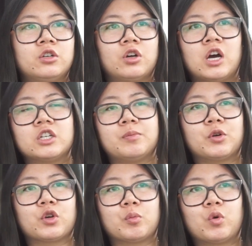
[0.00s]
your husband
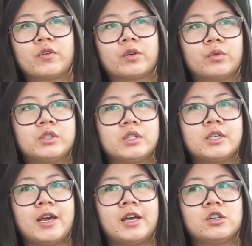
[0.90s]
or your boyfriend was this
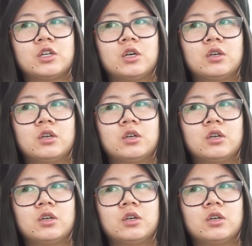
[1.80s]
age